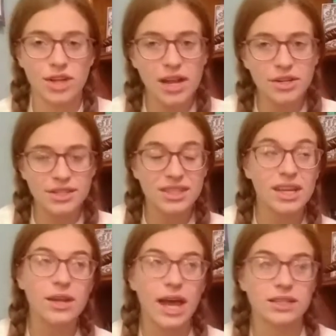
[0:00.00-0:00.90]

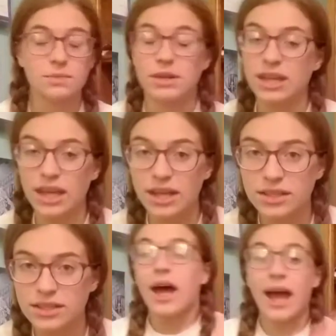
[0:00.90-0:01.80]
Henderson has been killed.